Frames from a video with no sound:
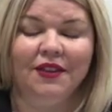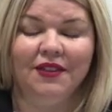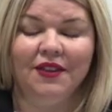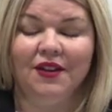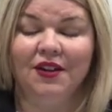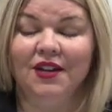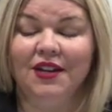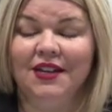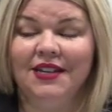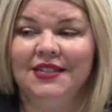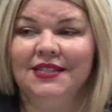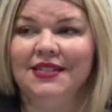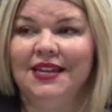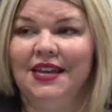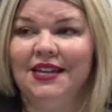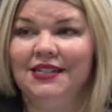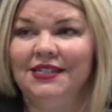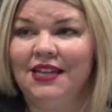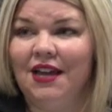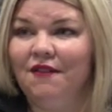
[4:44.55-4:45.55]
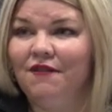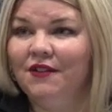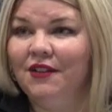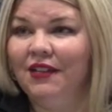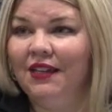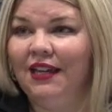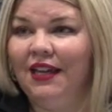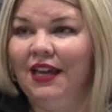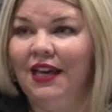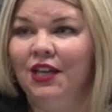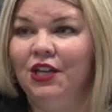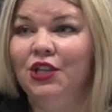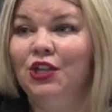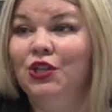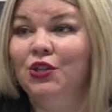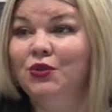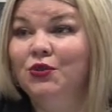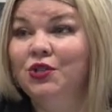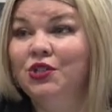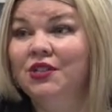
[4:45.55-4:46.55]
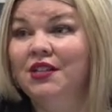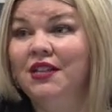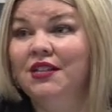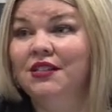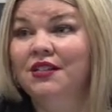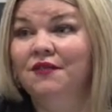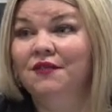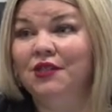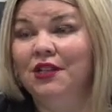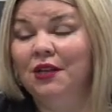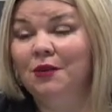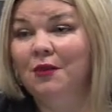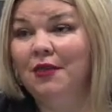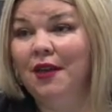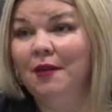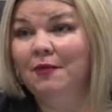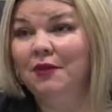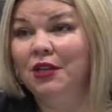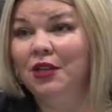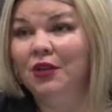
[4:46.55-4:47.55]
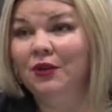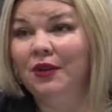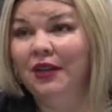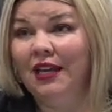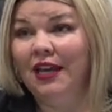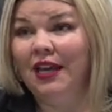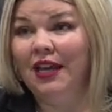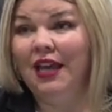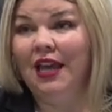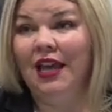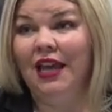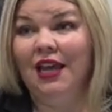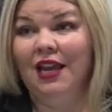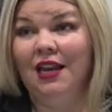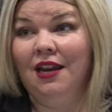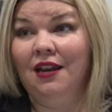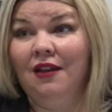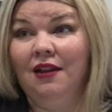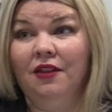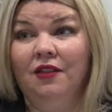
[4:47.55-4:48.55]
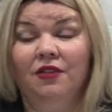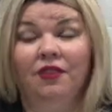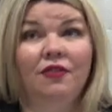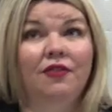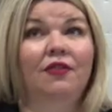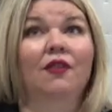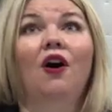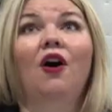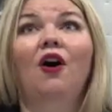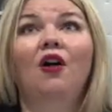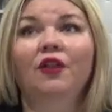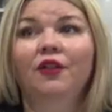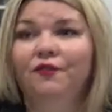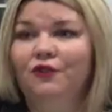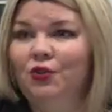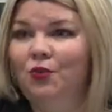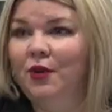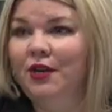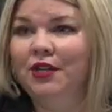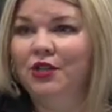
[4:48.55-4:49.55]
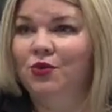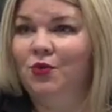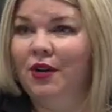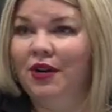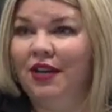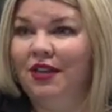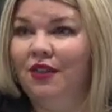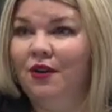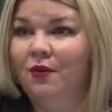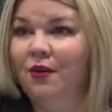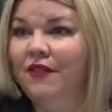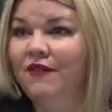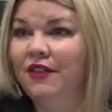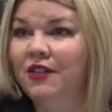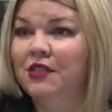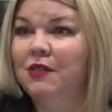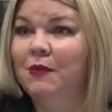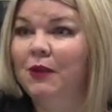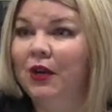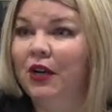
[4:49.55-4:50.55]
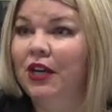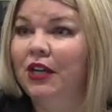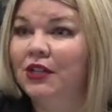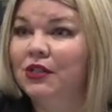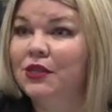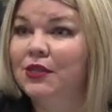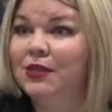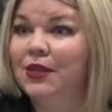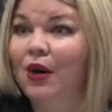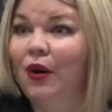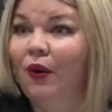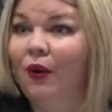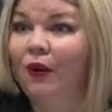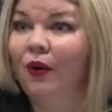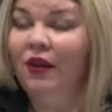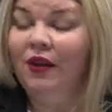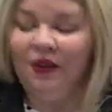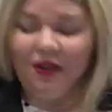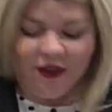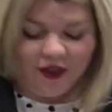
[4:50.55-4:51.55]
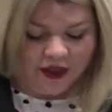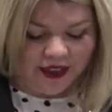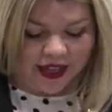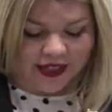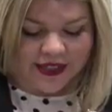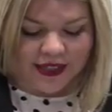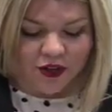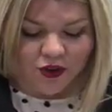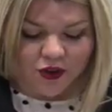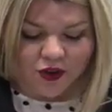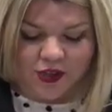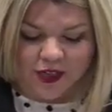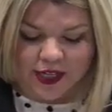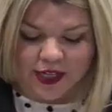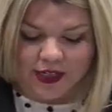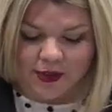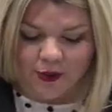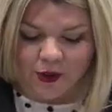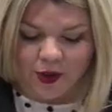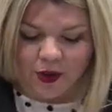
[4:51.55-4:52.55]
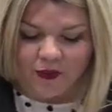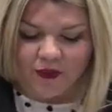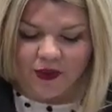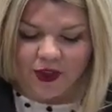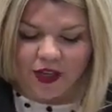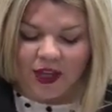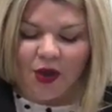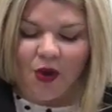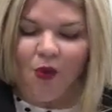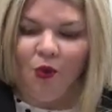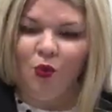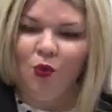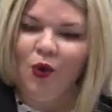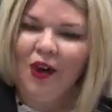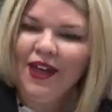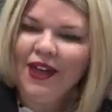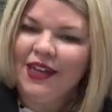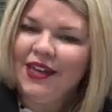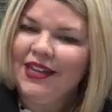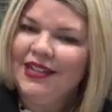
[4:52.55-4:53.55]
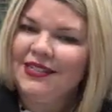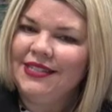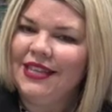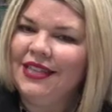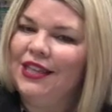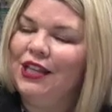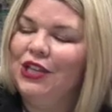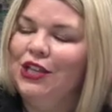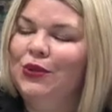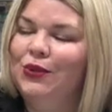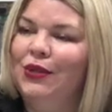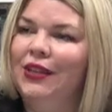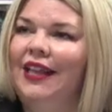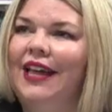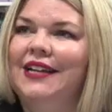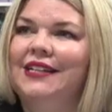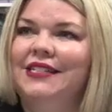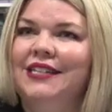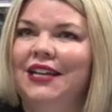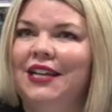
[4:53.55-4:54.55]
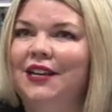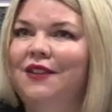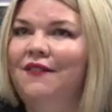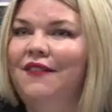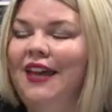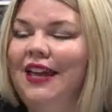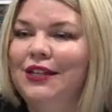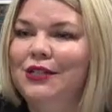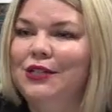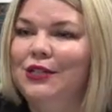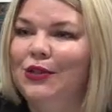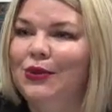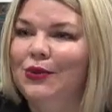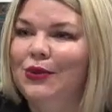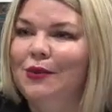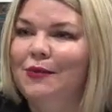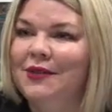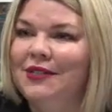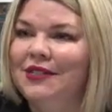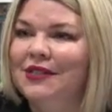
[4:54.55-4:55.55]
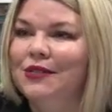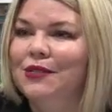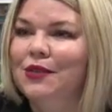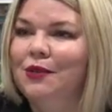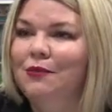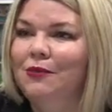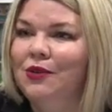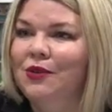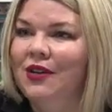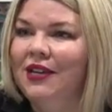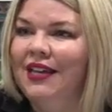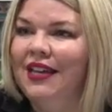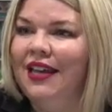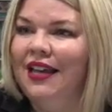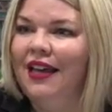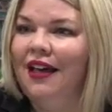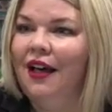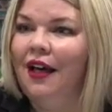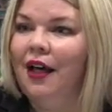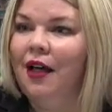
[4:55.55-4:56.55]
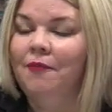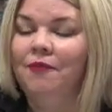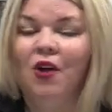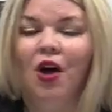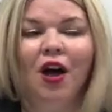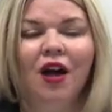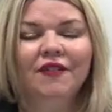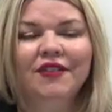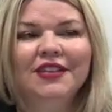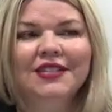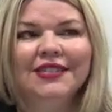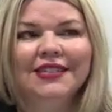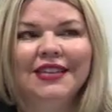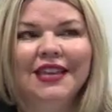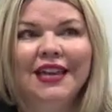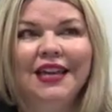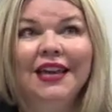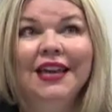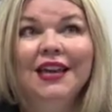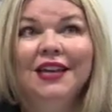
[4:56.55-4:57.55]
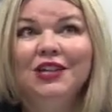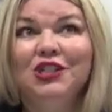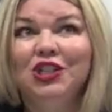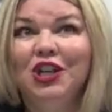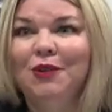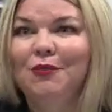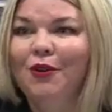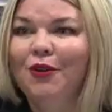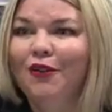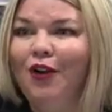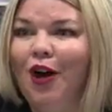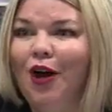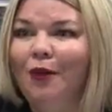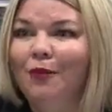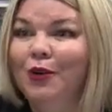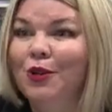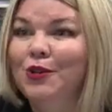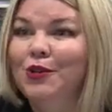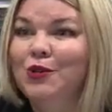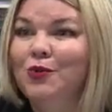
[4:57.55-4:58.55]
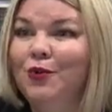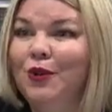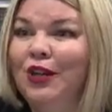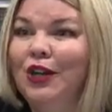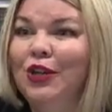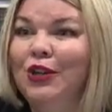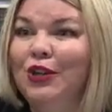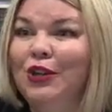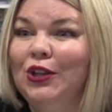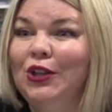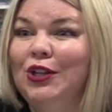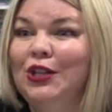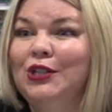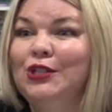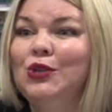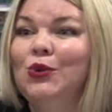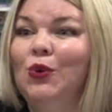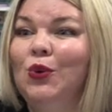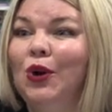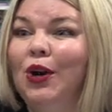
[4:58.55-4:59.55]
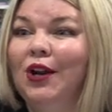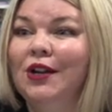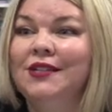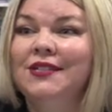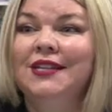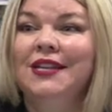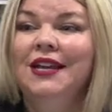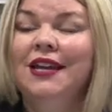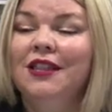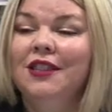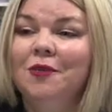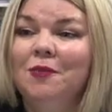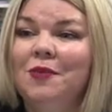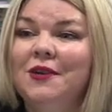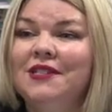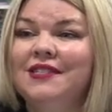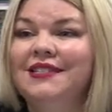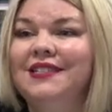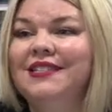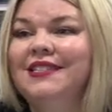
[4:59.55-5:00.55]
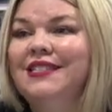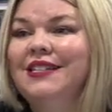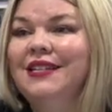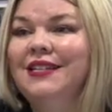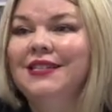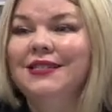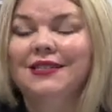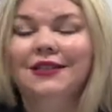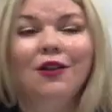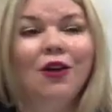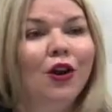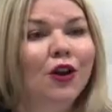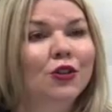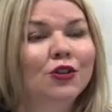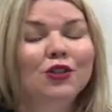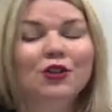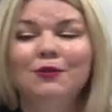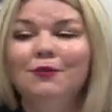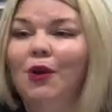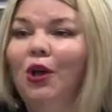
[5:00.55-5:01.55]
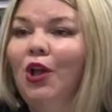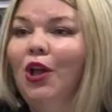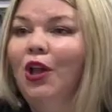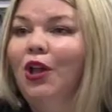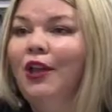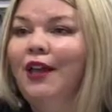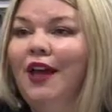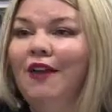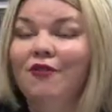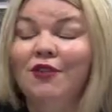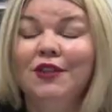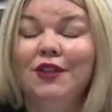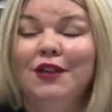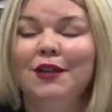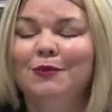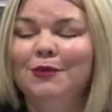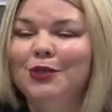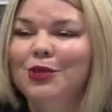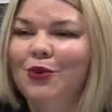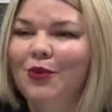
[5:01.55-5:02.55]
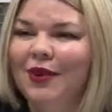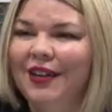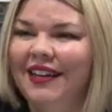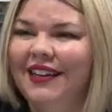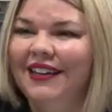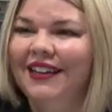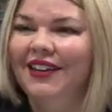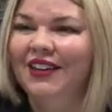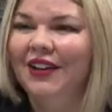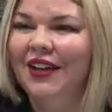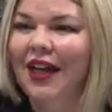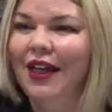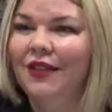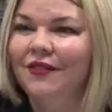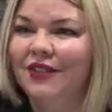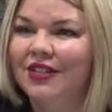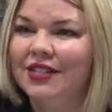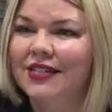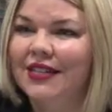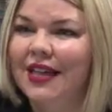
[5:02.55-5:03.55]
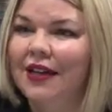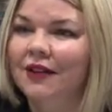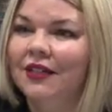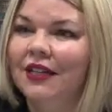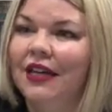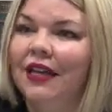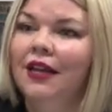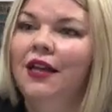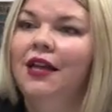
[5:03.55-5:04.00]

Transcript: there is definitely a huge sense of dealing with ambiguity in all of 2020 that we've experienced, so that's understandable. What is it that you'd like to convey to the business community? Obviously, Chamber of Commerce, we are looking towards the businesses, large, small, everything in between here in Calaveras County,